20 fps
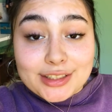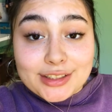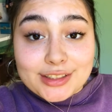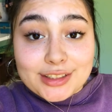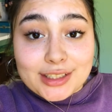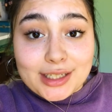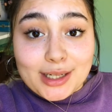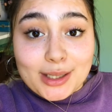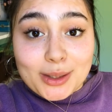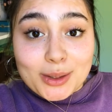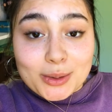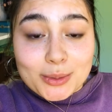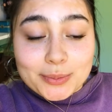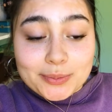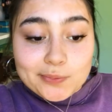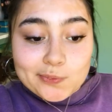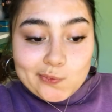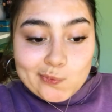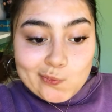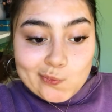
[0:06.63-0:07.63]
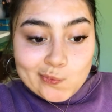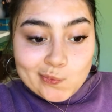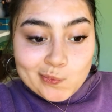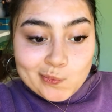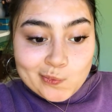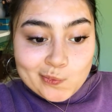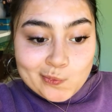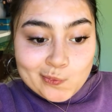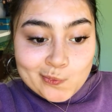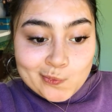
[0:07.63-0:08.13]
so
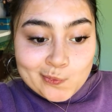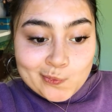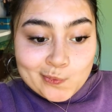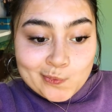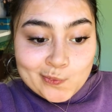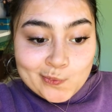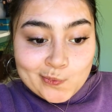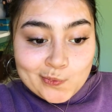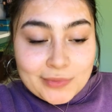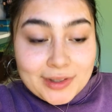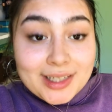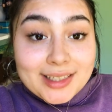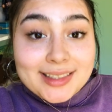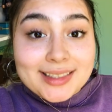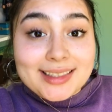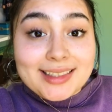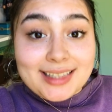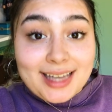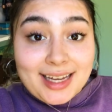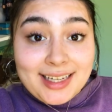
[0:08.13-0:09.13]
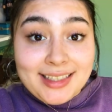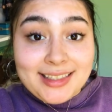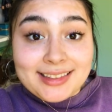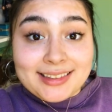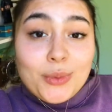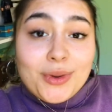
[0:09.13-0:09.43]
yikes.